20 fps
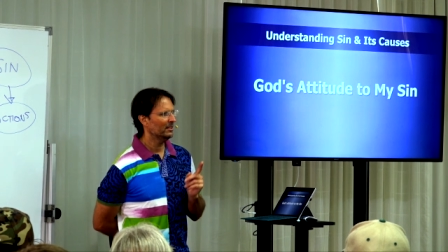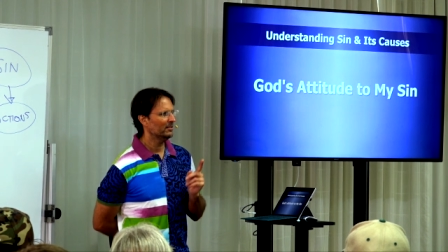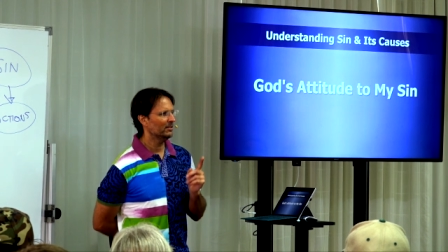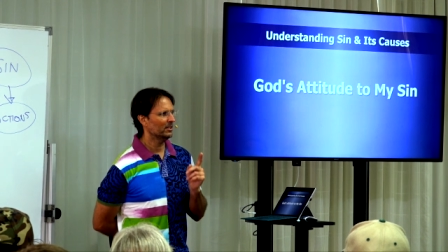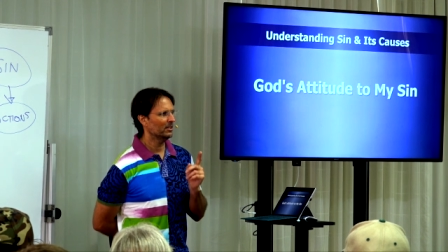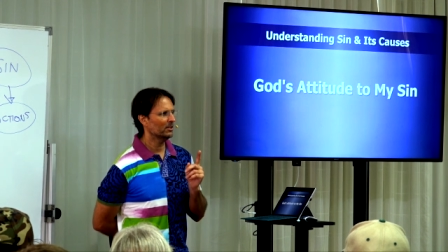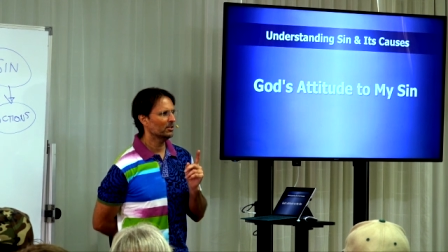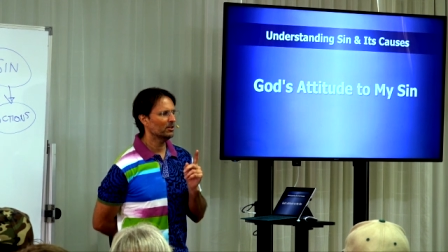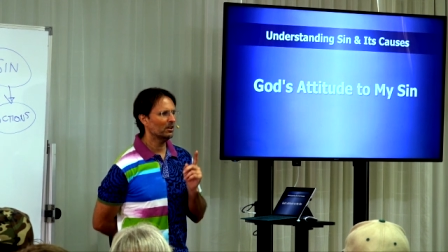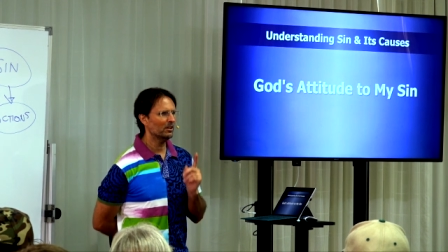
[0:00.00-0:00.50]

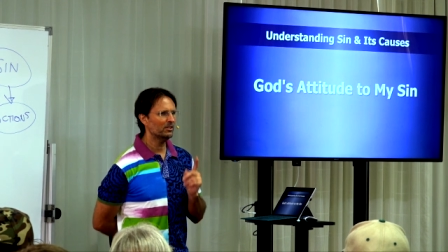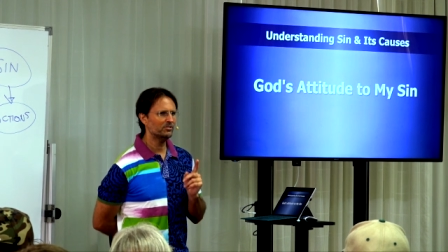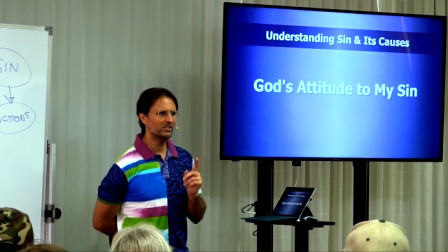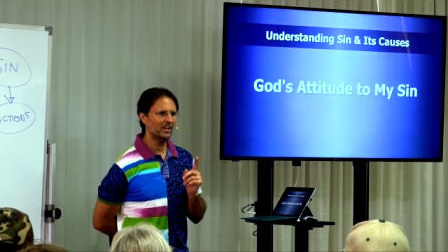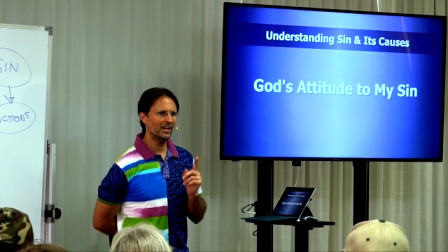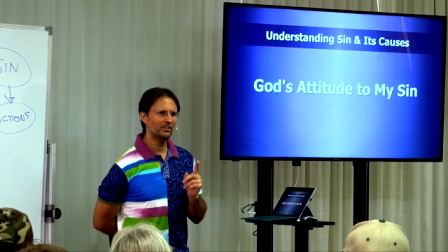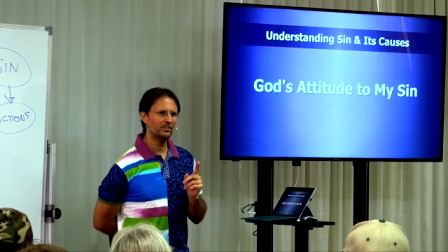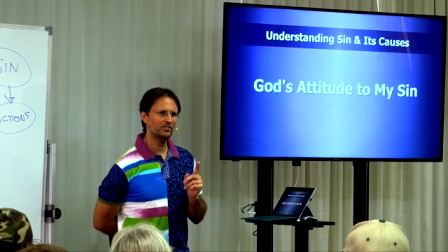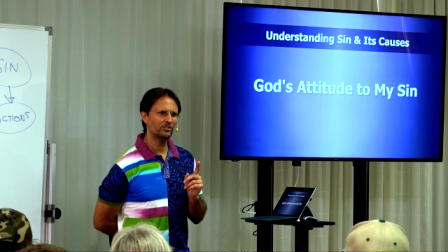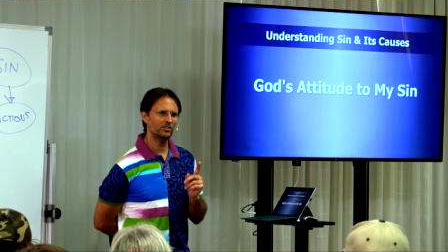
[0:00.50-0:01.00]
that God's
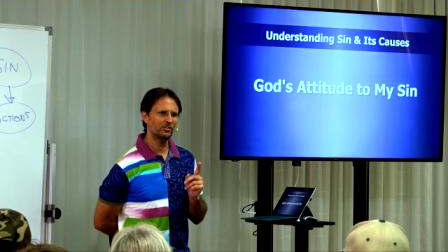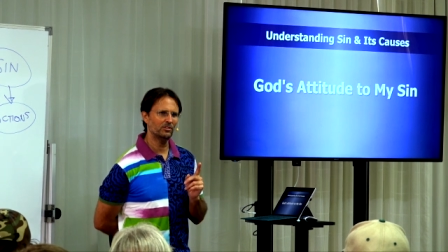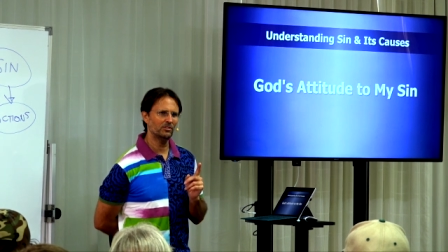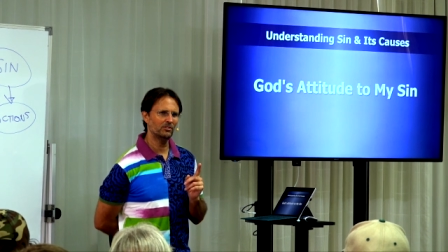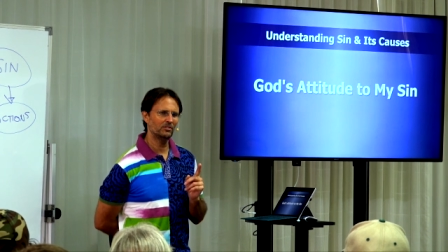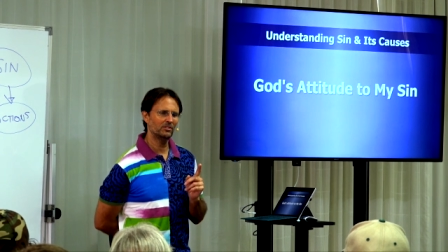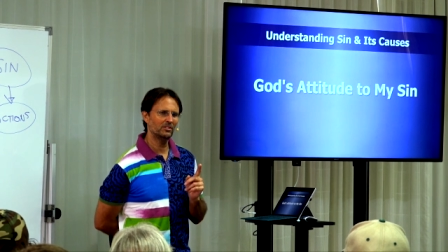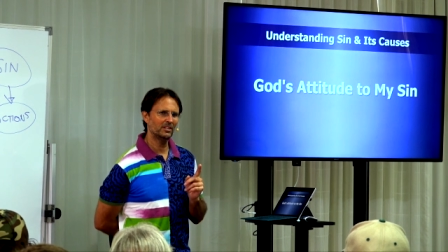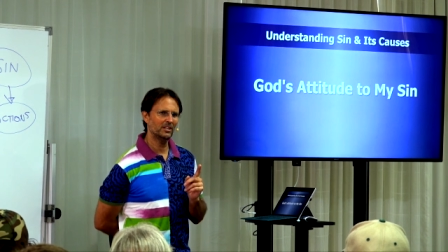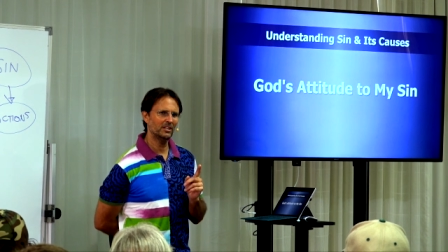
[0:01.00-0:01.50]

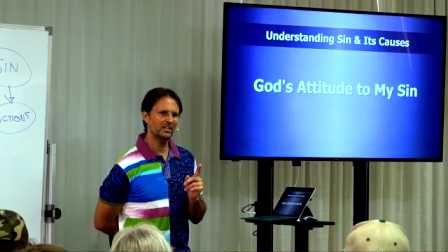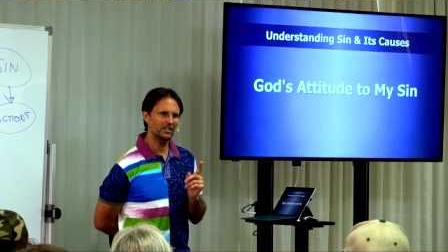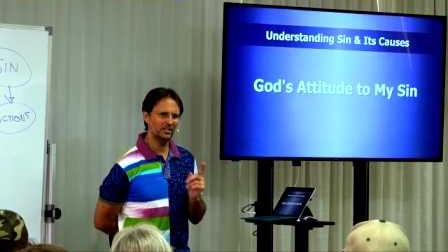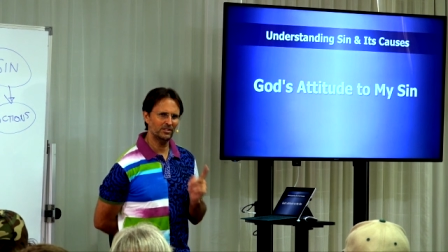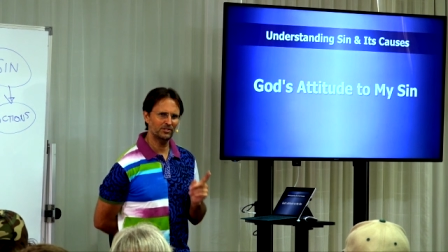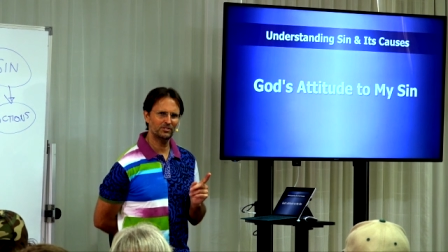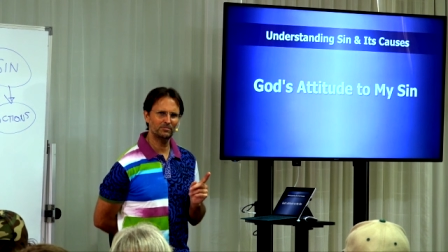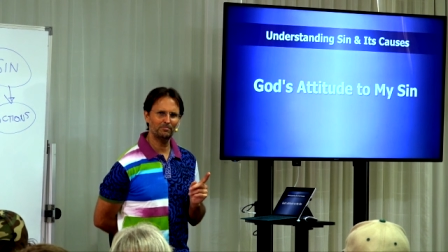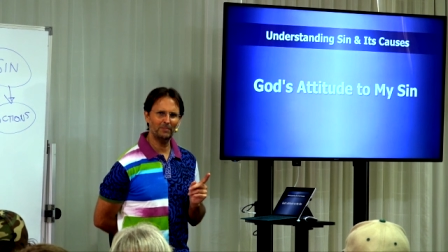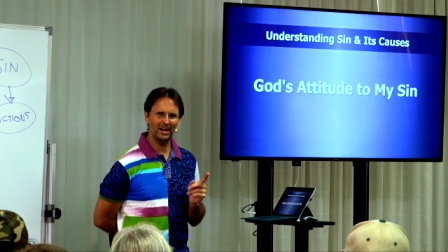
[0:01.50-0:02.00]
attitude
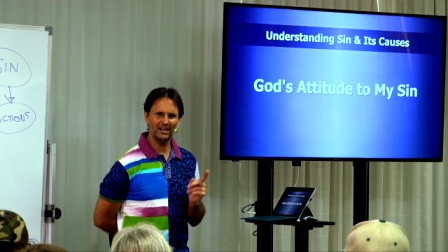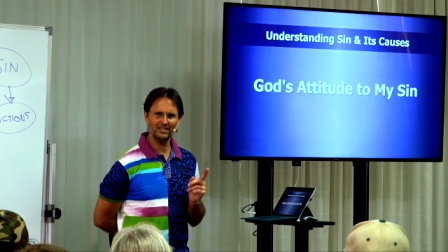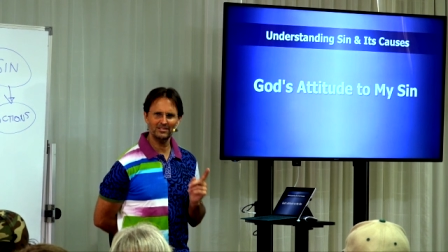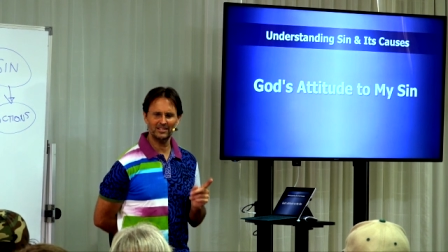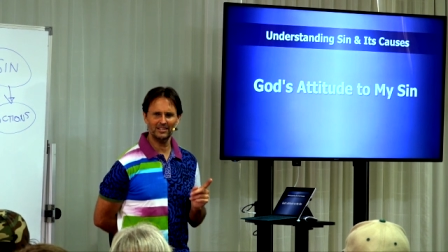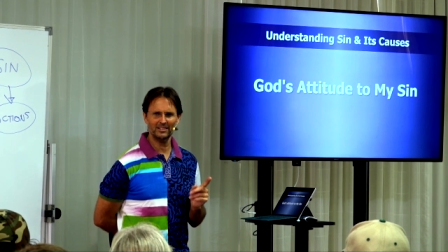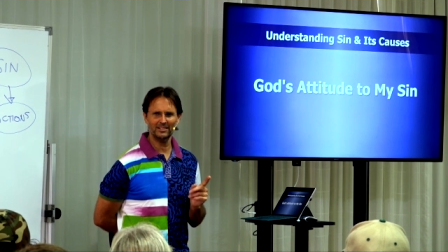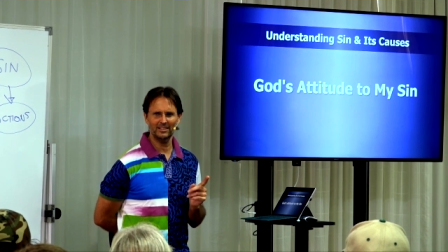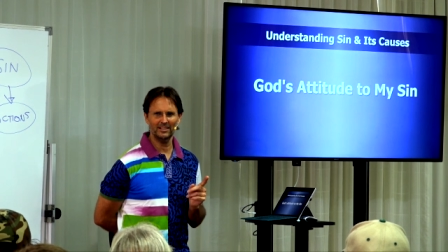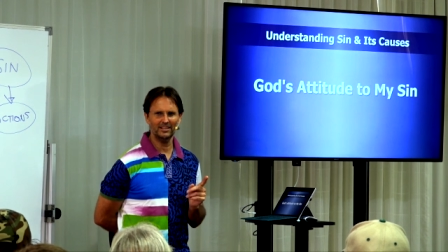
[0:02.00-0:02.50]
is
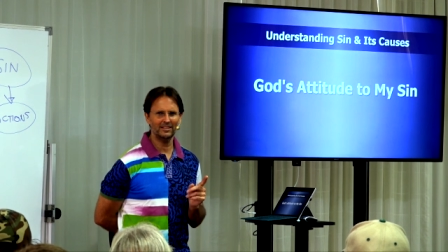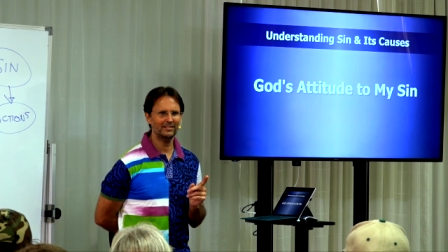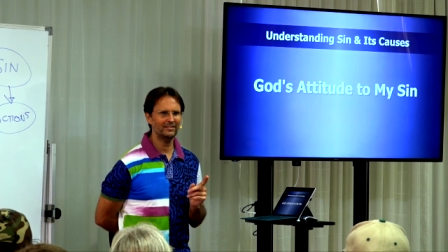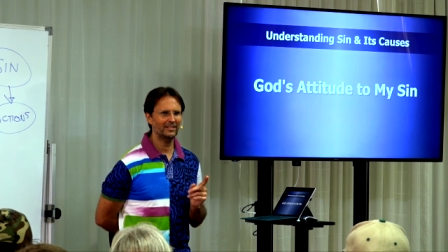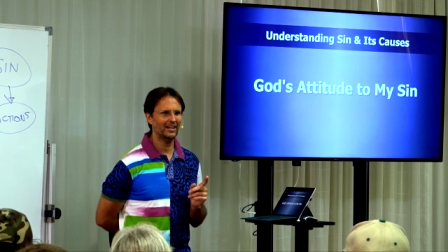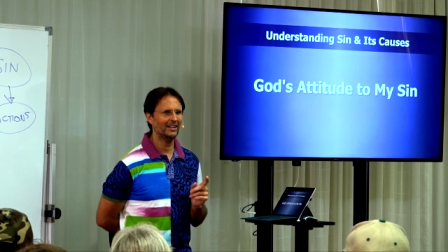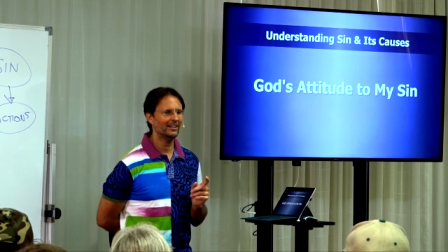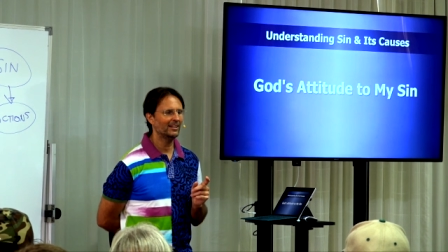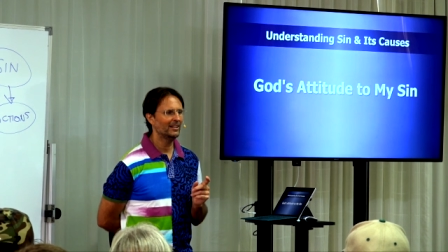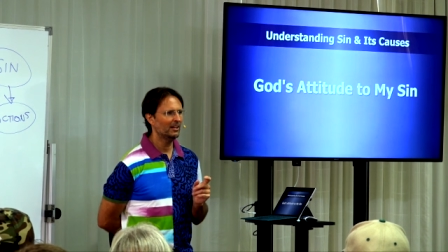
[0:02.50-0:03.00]
basically
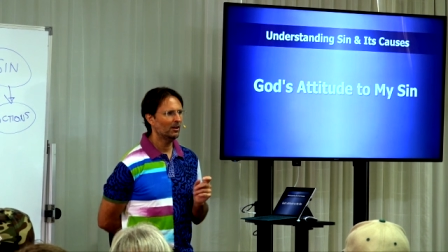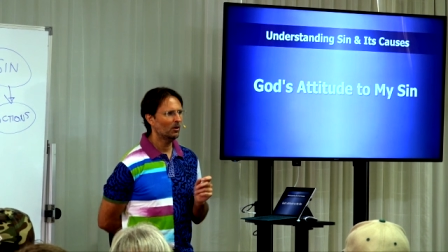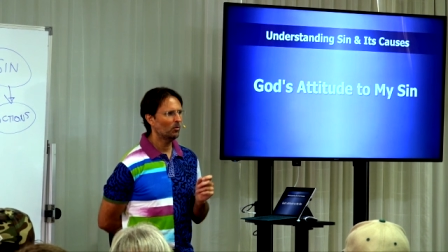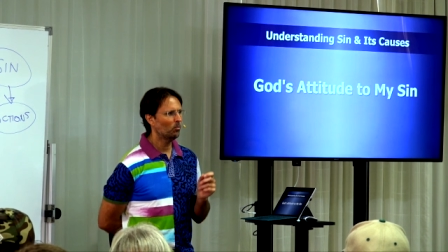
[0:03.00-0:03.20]
that